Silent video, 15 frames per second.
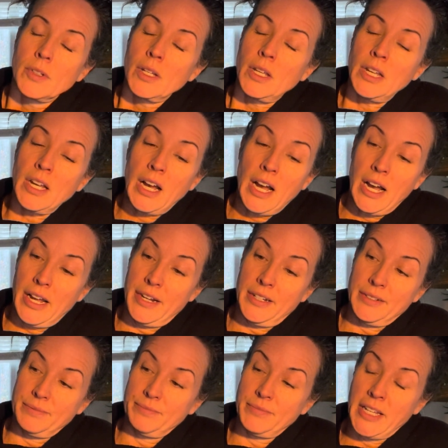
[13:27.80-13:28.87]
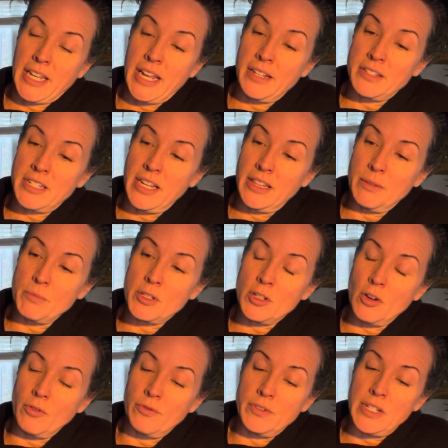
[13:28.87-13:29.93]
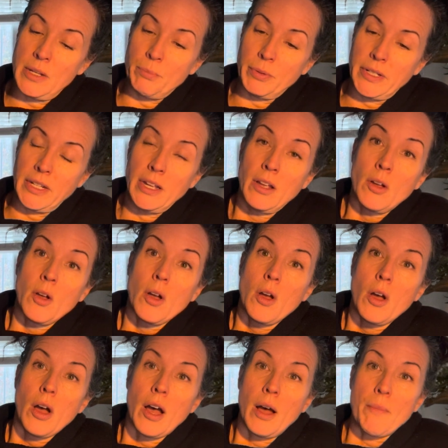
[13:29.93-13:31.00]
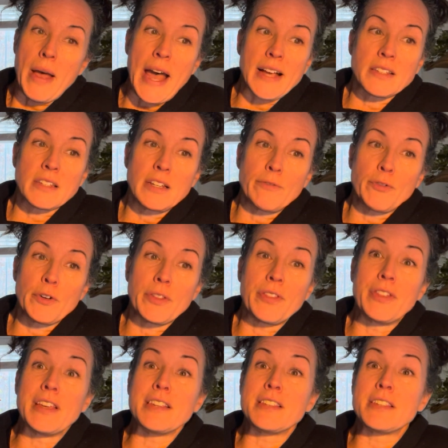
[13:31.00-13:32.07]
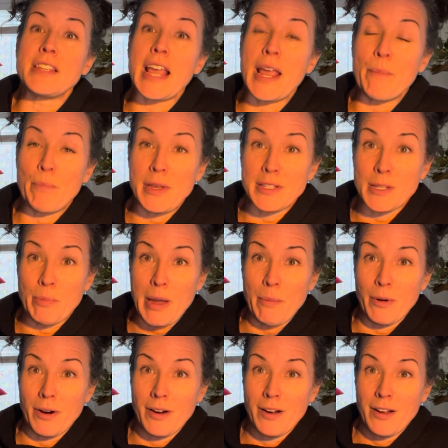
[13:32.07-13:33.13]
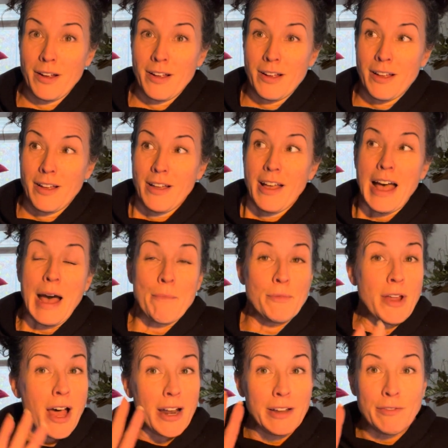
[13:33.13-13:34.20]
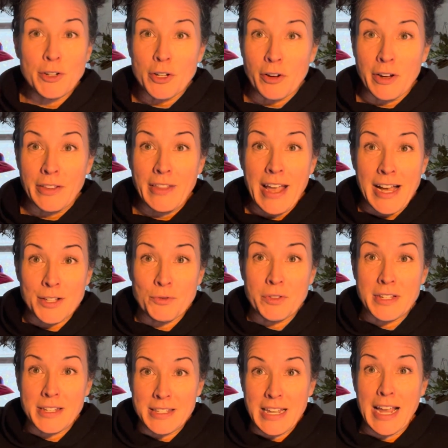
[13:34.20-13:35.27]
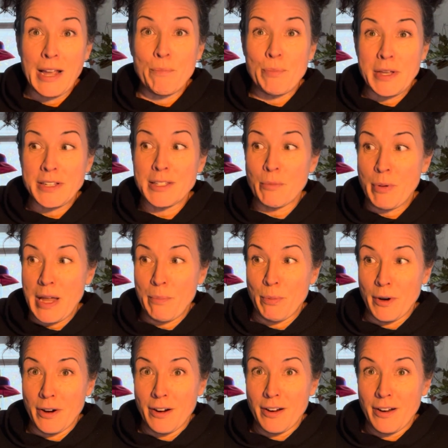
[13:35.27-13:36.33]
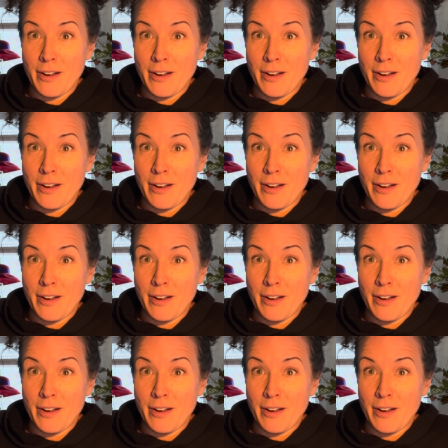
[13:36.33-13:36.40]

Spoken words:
God, I can't stand them so deeply. Asking for the same piece of paper. I'm not even joking. They asked for the same piece of paper